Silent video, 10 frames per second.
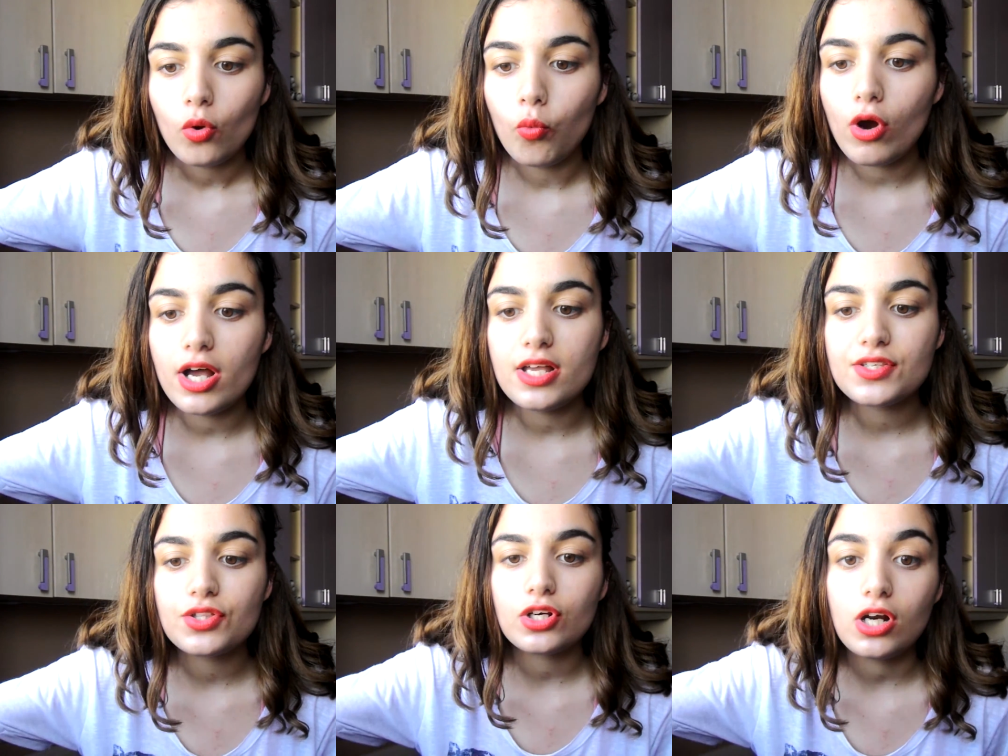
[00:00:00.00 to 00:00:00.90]

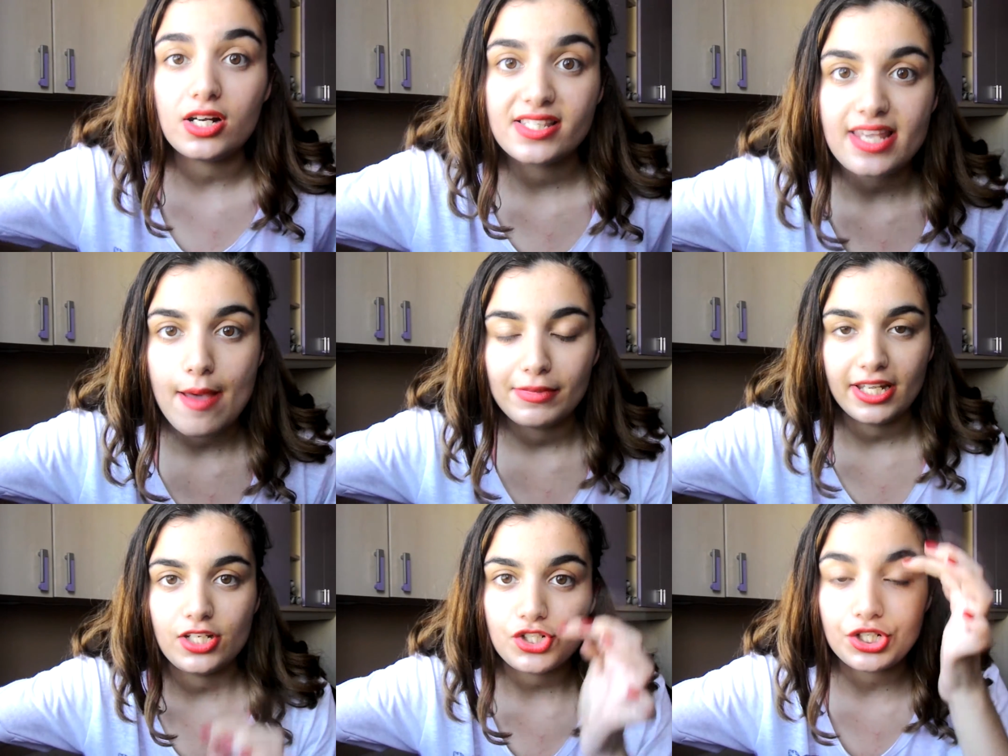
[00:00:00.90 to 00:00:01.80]
was the
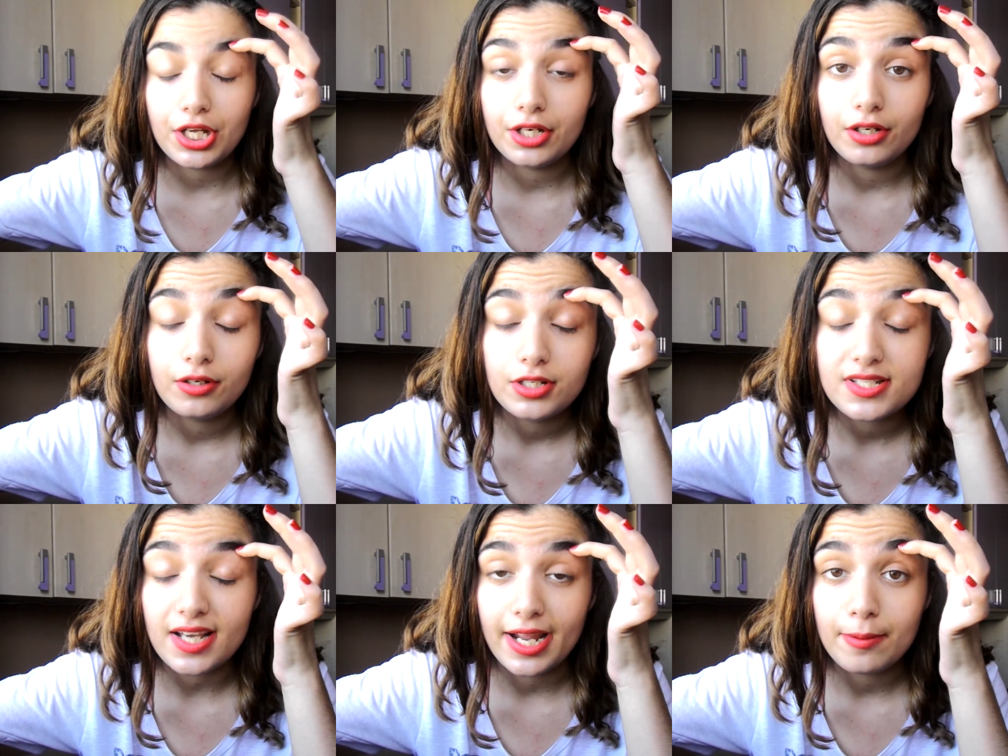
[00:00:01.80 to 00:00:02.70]
contamination
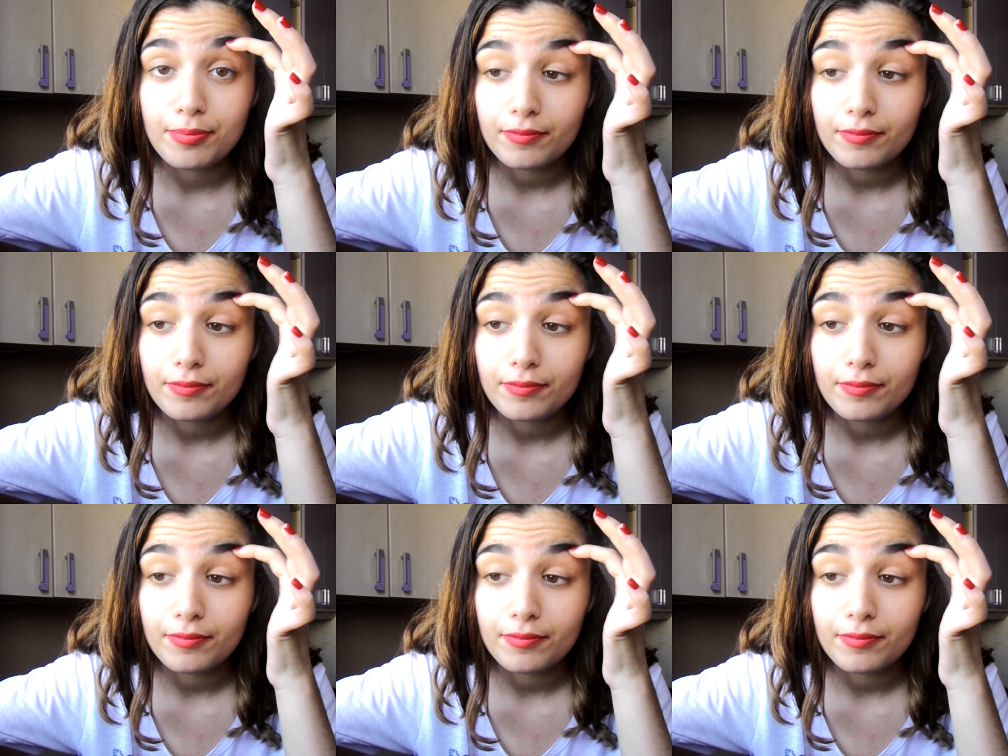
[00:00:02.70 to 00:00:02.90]
type.